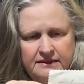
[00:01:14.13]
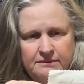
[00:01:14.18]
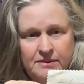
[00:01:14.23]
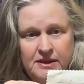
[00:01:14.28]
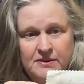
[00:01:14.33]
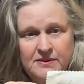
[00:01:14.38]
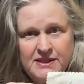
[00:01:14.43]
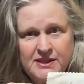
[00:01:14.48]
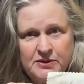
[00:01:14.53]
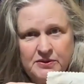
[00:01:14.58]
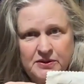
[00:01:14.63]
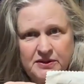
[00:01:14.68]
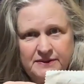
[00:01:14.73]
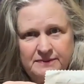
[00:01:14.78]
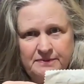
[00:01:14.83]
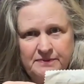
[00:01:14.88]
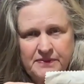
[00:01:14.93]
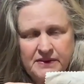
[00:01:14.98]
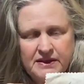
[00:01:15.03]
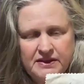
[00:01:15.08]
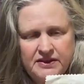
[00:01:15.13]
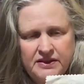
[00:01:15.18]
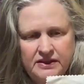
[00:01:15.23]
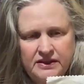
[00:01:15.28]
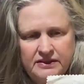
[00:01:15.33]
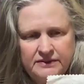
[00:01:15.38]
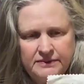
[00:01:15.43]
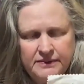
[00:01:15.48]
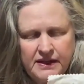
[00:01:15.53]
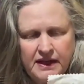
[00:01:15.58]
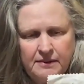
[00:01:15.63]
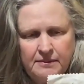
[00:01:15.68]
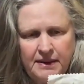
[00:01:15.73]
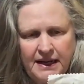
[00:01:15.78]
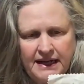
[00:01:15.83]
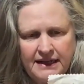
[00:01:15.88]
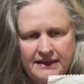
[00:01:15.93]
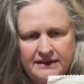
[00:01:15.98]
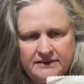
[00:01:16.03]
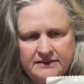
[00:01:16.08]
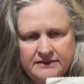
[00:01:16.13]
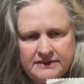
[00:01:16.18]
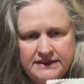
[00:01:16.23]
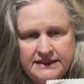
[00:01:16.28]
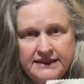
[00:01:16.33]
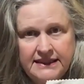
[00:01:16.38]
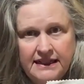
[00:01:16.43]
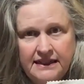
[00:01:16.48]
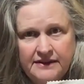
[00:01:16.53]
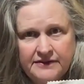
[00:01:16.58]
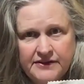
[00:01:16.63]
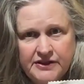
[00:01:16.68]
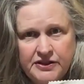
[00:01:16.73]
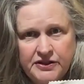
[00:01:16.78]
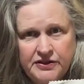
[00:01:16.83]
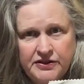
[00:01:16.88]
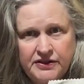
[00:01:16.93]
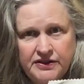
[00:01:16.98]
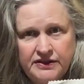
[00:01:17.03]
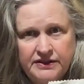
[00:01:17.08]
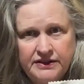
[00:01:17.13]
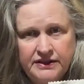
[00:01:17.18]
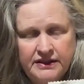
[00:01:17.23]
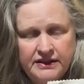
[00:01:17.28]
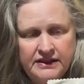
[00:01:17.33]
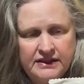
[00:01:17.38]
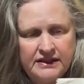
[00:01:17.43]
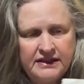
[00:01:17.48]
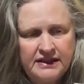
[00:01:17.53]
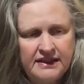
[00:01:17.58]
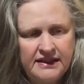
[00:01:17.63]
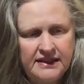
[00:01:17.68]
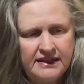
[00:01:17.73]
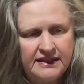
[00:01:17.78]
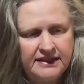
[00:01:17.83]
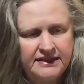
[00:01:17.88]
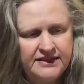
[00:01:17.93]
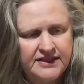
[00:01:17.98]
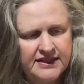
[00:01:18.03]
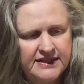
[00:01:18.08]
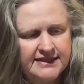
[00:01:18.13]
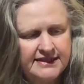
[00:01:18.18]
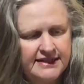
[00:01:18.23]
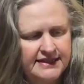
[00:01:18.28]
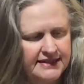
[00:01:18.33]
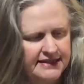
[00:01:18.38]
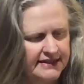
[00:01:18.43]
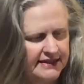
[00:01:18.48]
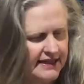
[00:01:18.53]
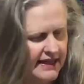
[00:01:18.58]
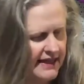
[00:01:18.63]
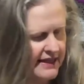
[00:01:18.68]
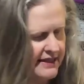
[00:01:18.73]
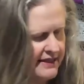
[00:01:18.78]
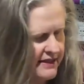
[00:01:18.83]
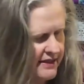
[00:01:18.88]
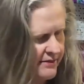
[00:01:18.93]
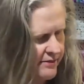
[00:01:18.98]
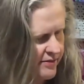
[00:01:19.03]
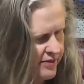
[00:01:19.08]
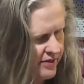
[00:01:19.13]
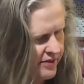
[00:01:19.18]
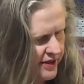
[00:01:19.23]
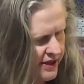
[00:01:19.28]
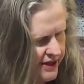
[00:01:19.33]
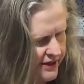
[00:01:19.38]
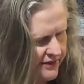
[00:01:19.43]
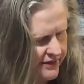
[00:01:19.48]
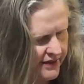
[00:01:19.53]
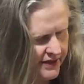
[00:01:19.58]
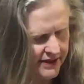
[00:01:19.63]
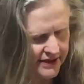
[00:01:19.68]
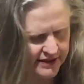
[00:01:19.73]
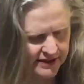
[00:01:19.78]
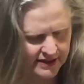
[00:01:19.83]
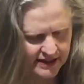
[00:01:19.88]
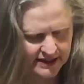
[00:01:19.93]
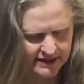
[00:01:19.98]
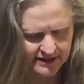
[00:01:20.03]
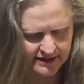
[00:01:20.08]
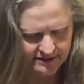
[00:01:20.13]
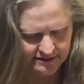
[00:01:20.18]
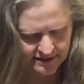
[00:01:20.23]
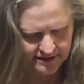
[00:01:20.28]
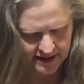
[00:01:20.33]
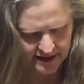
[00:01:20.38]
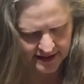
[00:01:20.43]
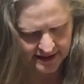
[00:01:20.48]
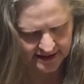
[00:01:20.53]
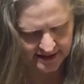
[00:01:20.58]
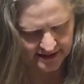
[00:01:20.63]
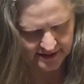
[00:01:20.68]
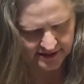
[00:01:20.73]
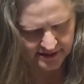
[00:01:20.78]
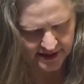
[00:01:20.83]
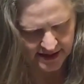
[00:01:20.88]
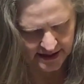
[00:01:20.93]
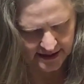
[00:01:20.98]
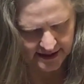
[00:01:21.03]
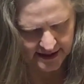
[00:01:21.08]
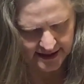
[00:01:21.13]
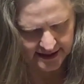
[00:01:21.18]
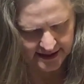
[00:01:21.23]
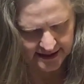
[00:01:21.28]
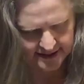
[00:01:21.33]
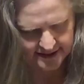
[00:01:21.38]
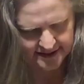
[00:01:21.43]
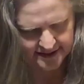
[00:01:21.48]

but it was good, you know, get back in the afternoon and just sit and embroider for the night. I really quite like